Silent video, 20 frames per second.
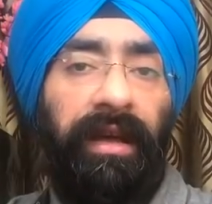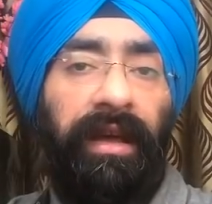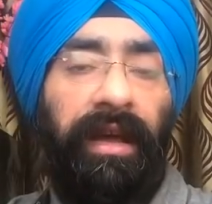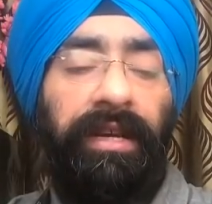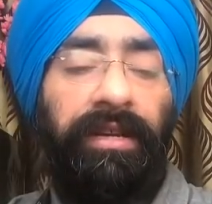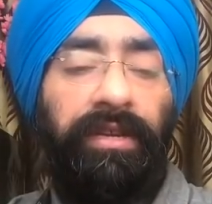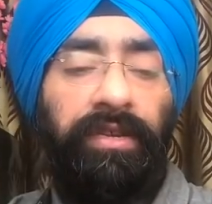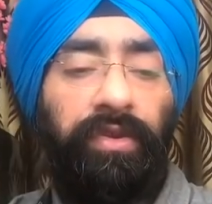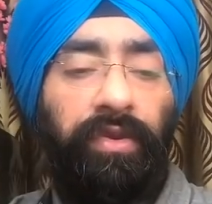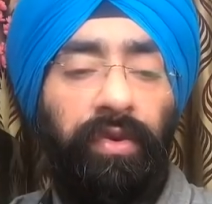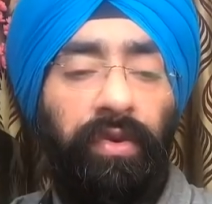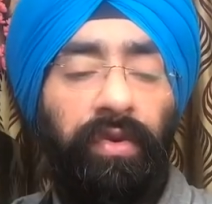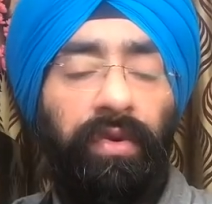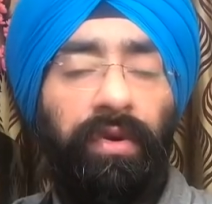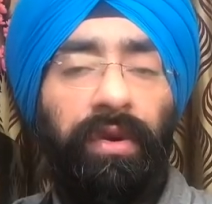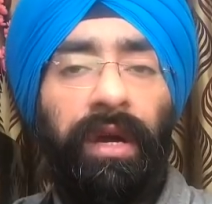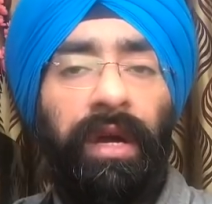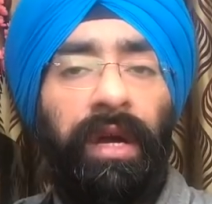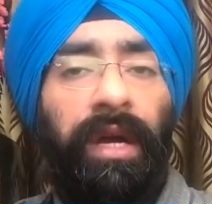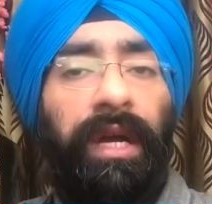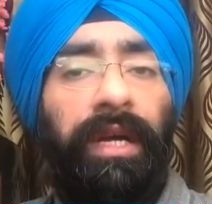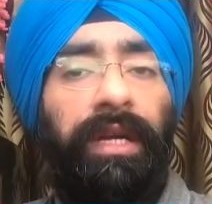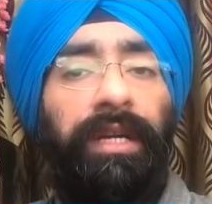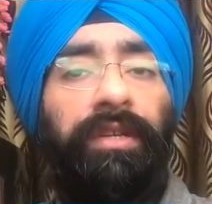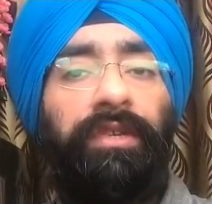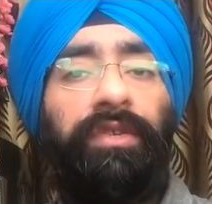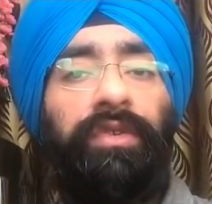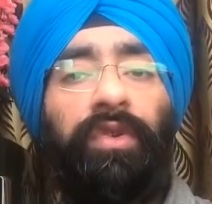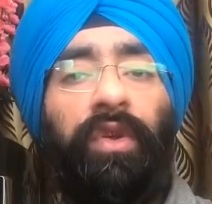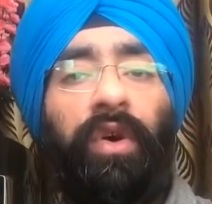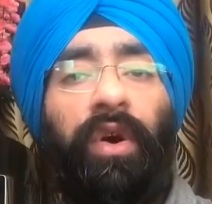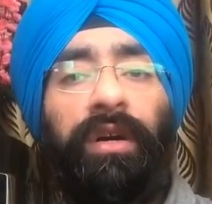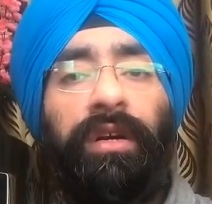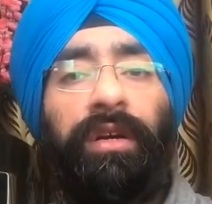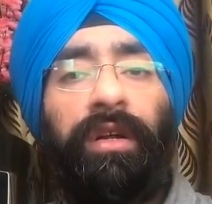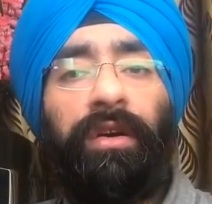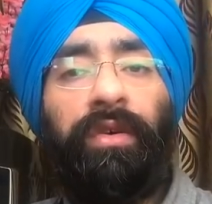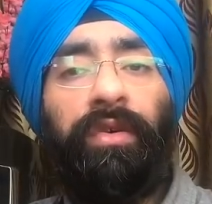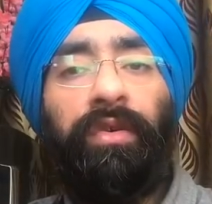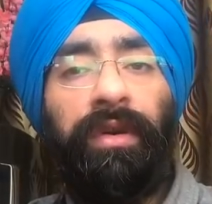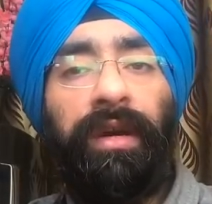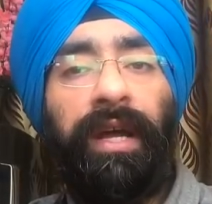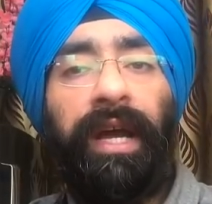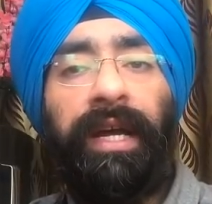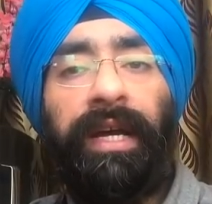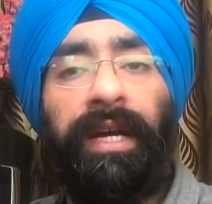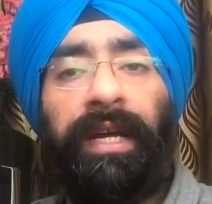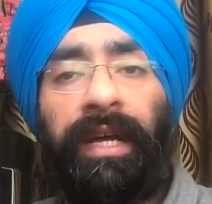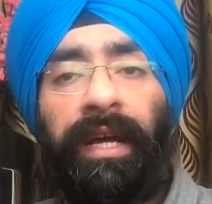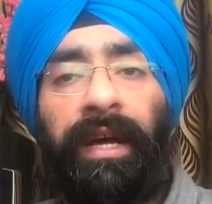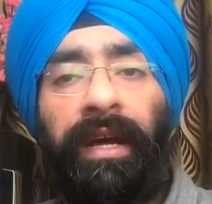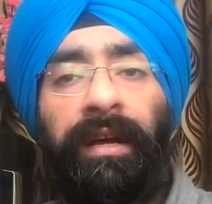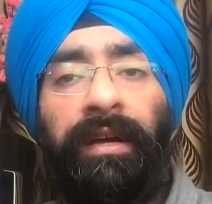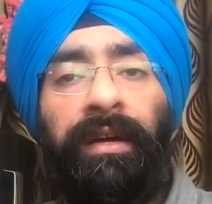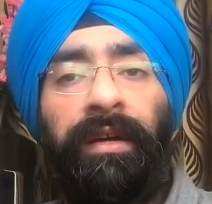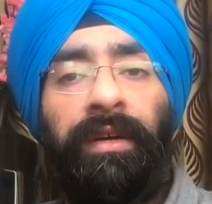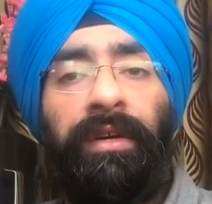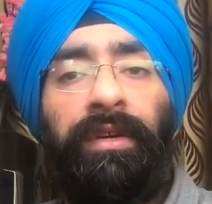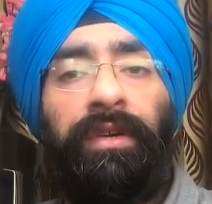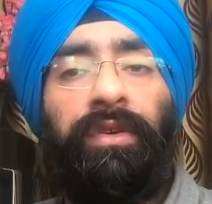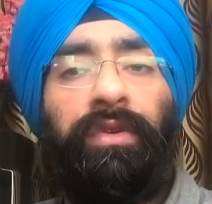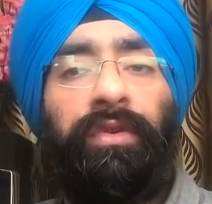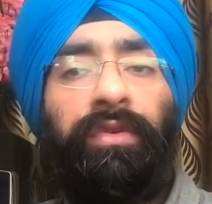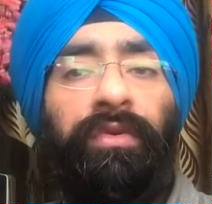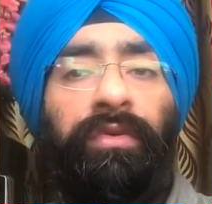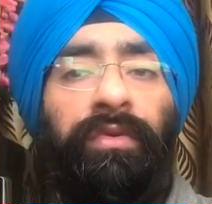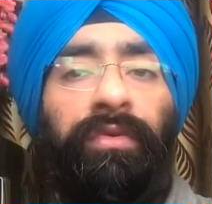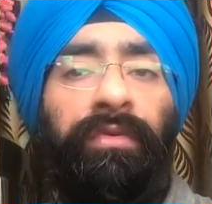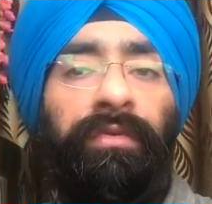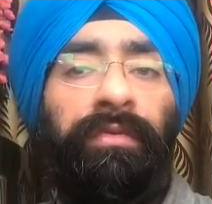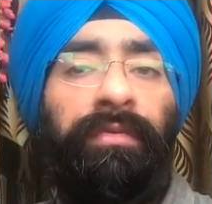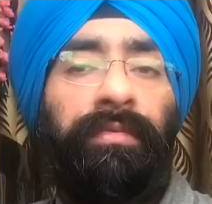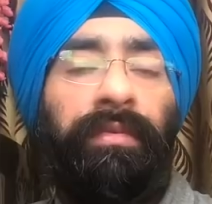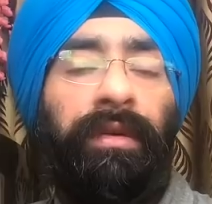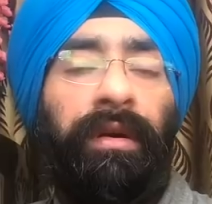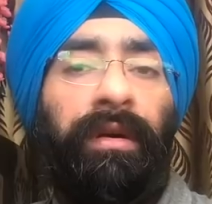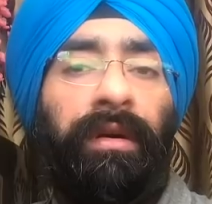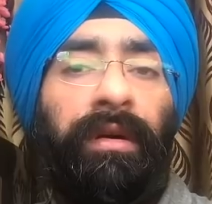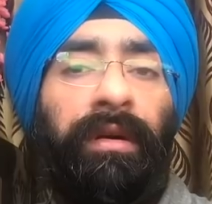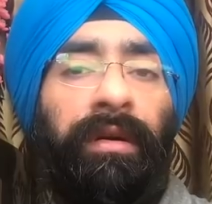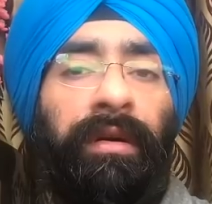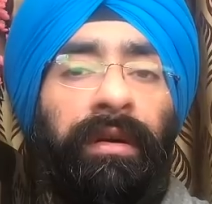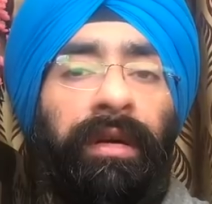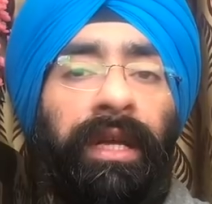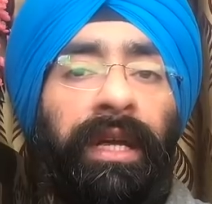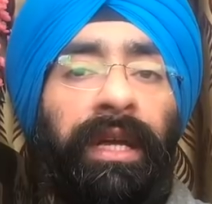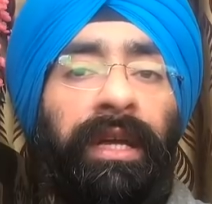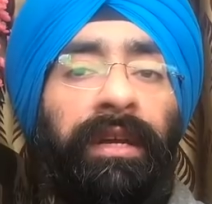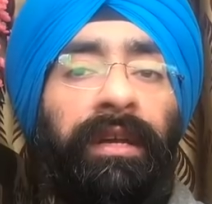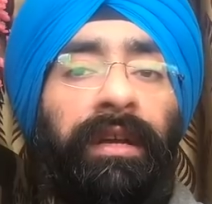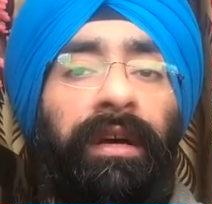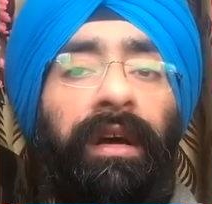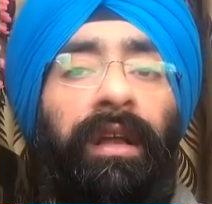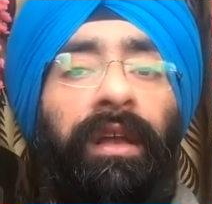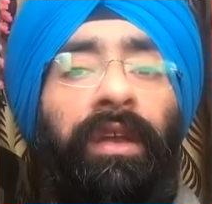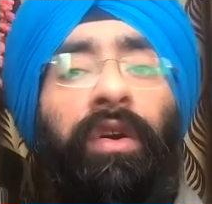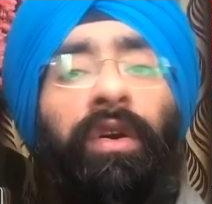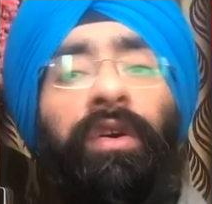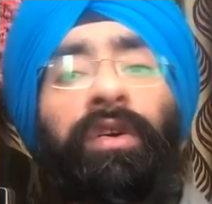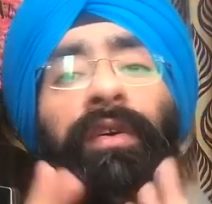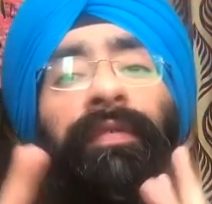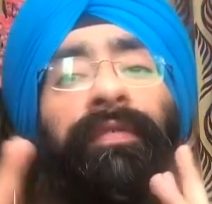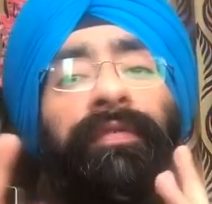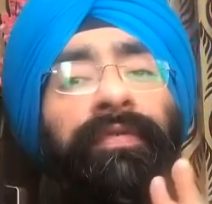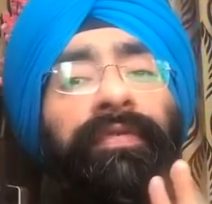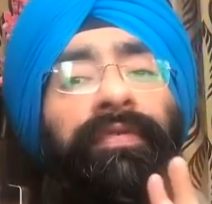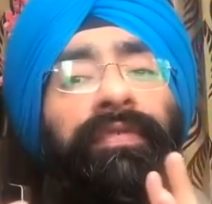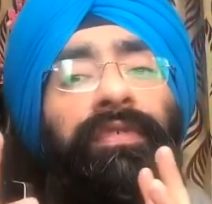and so it is not a good idea to uh, eat a lot of